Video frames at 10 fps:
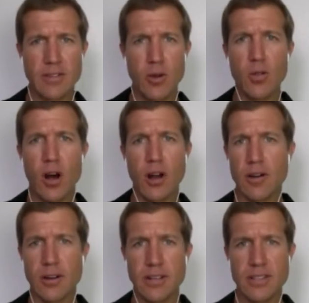no
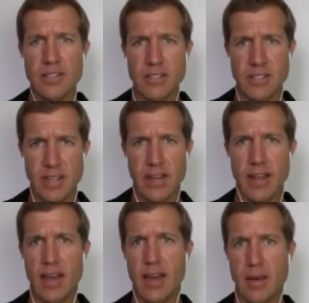longer is
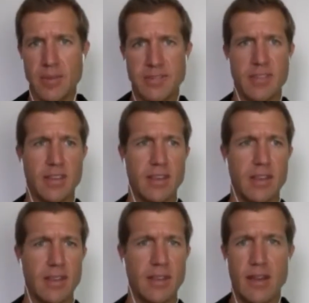CNN,
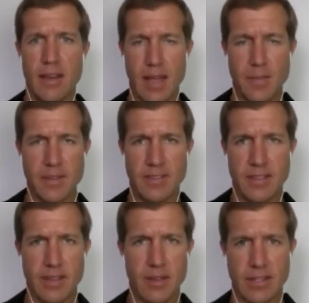NBC,
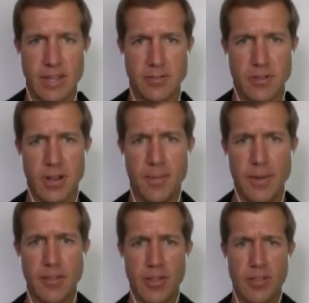ABC, etc. I
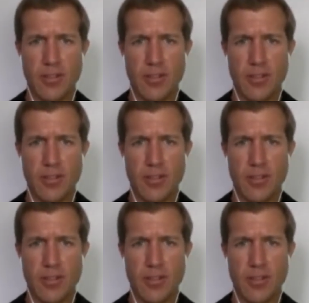mean,